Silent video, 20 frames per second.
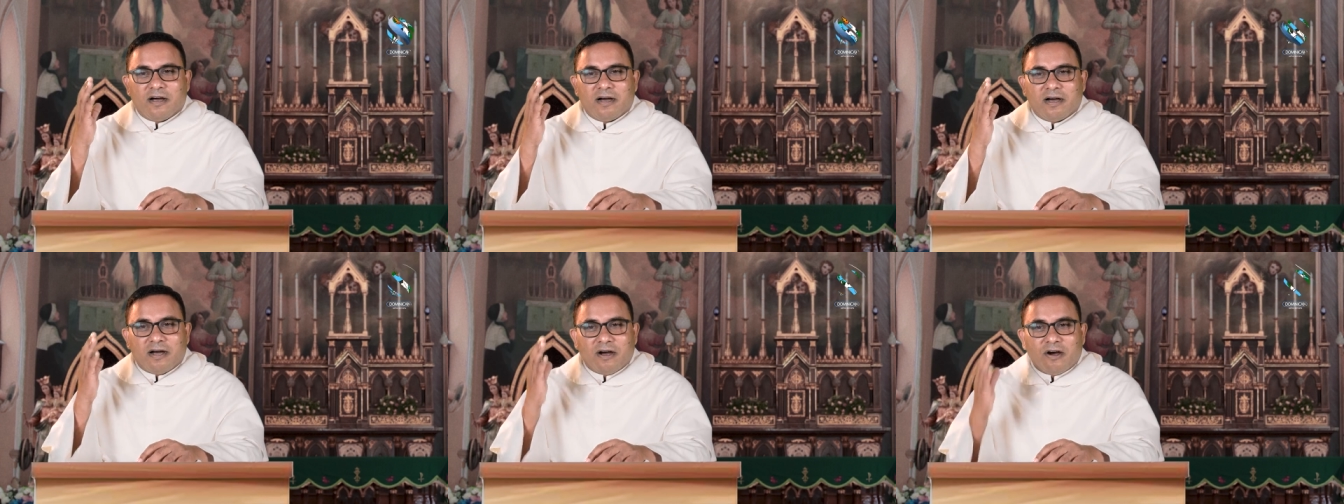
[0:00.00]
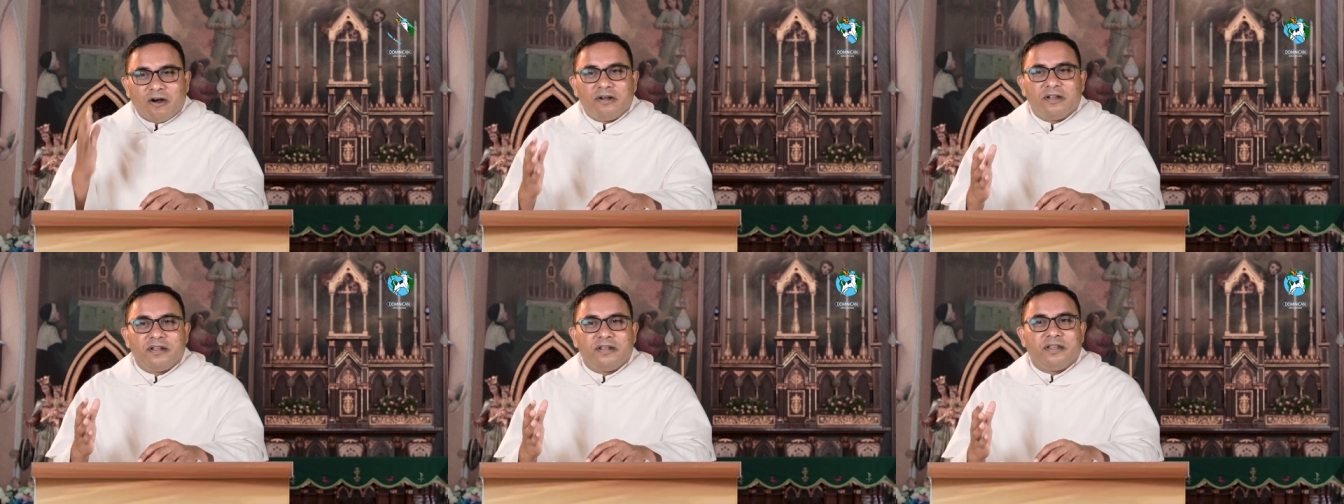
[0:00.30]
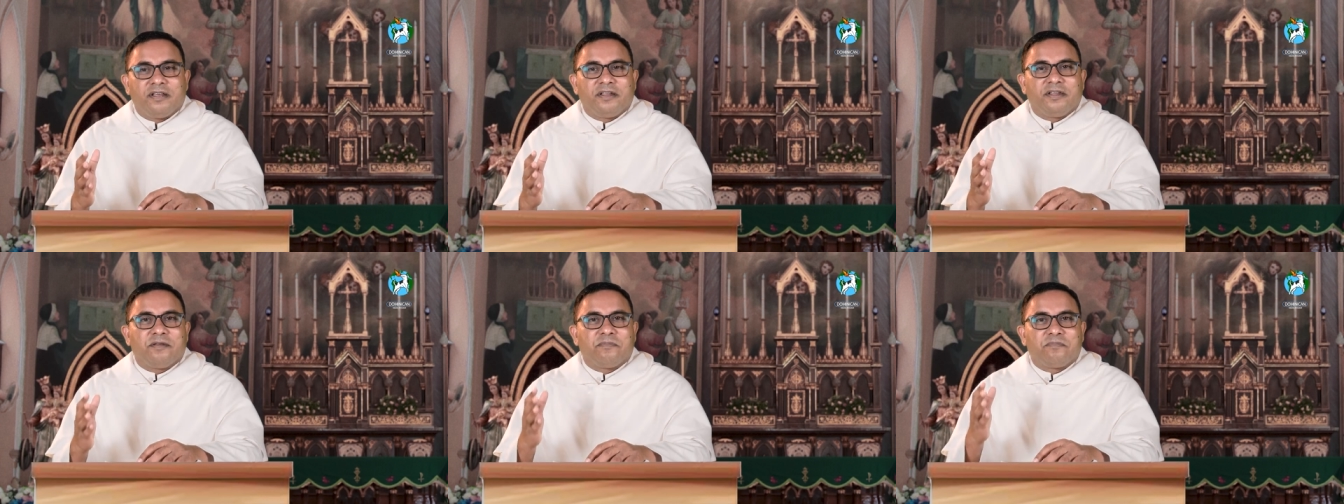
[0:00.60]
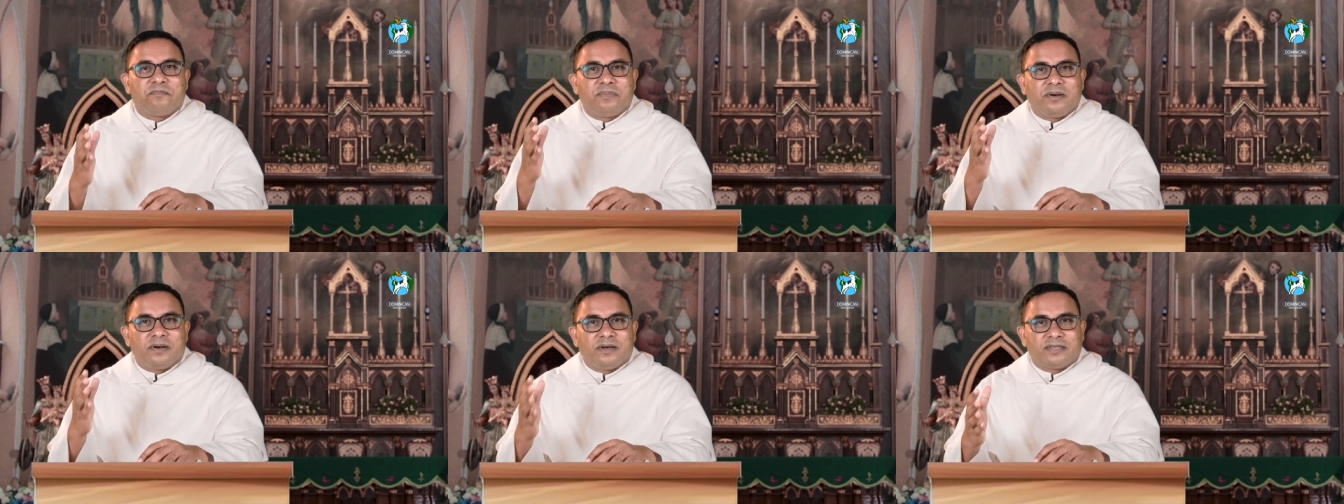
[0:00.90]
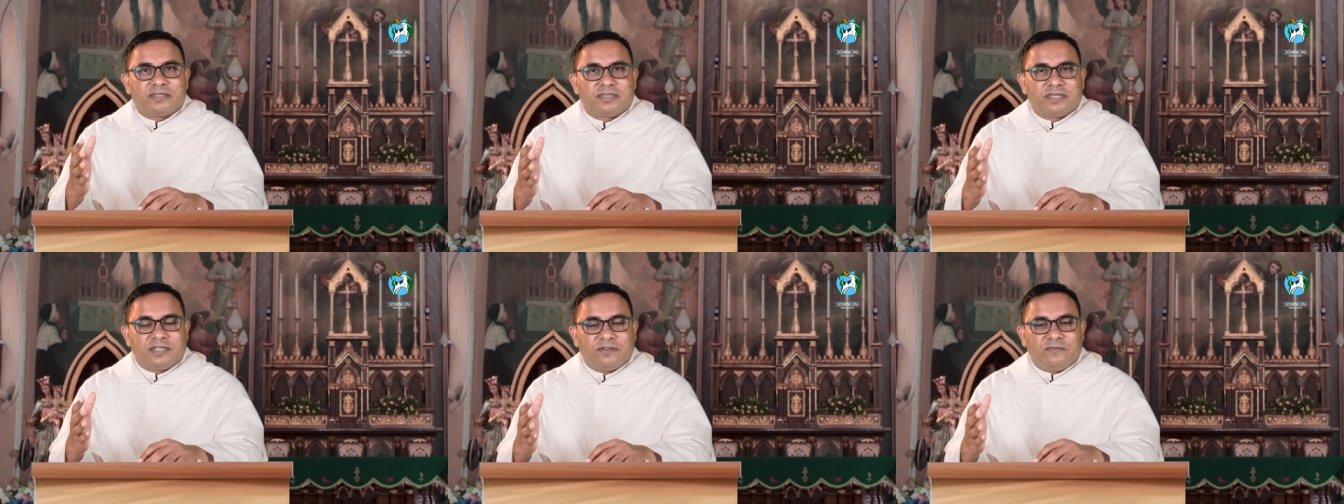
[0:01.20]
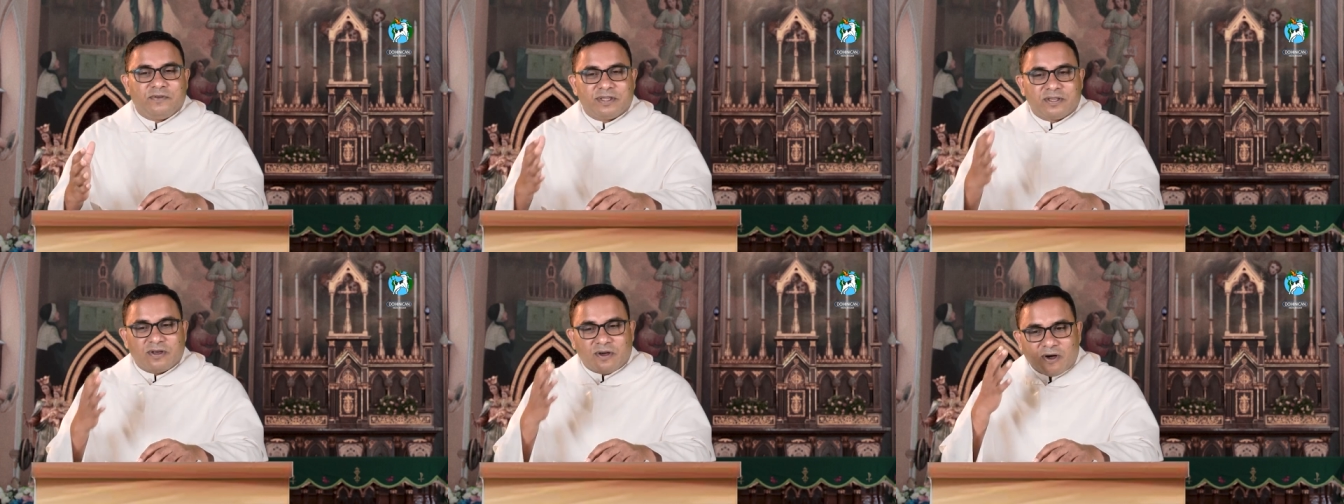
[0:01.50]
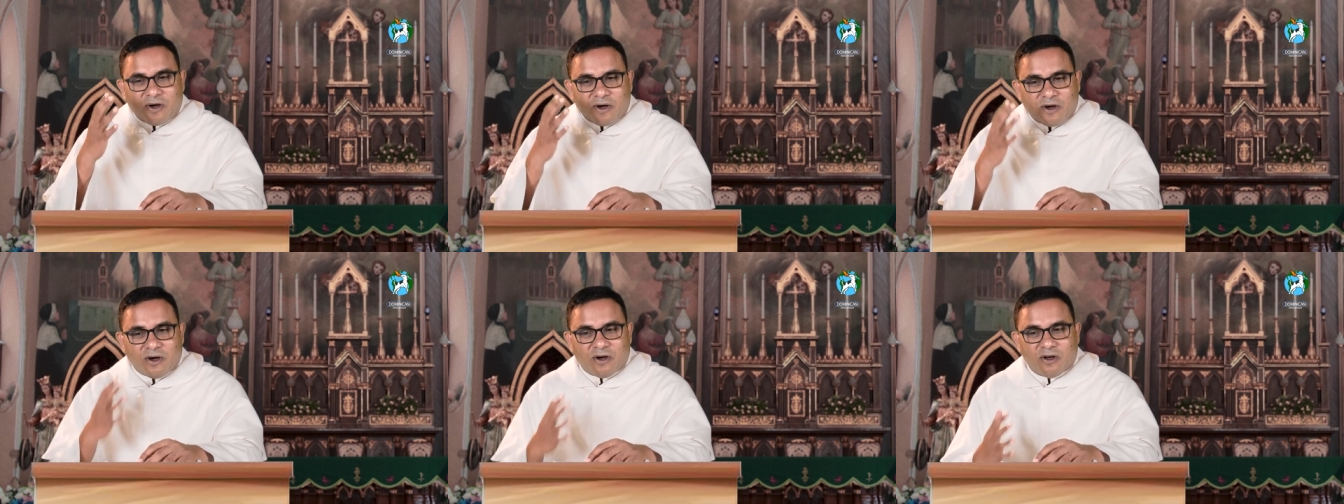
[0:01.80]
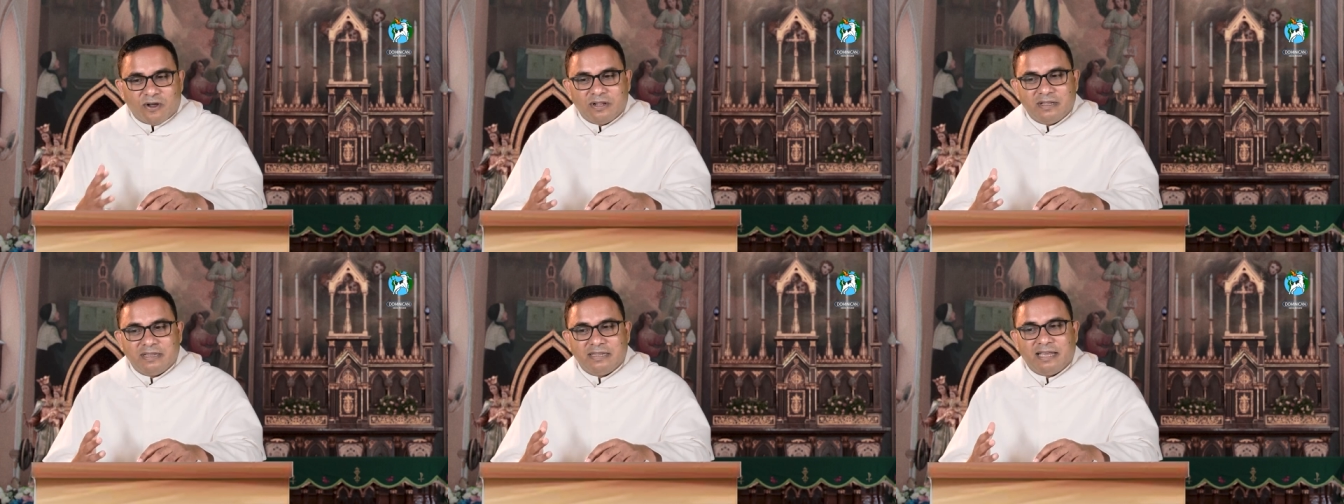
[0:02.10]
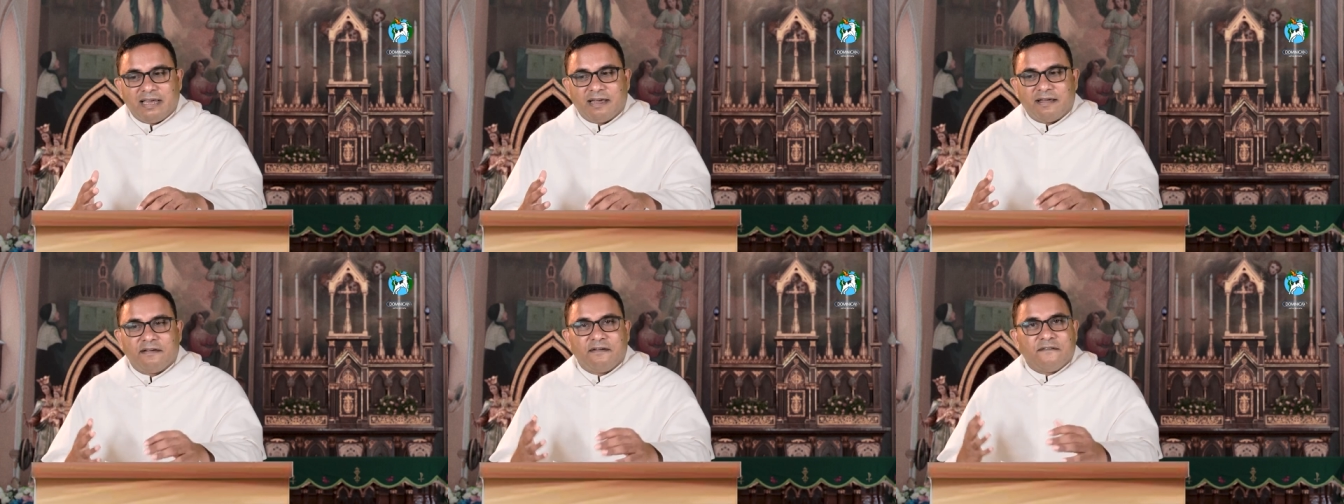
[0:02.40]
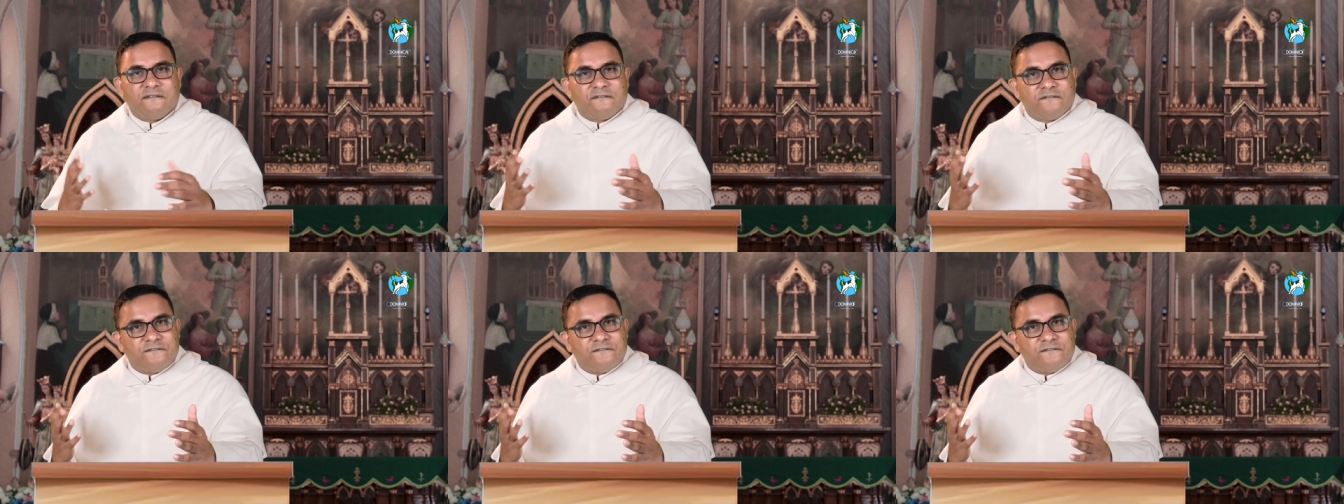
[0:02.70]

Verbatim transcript: an ordinary person with all their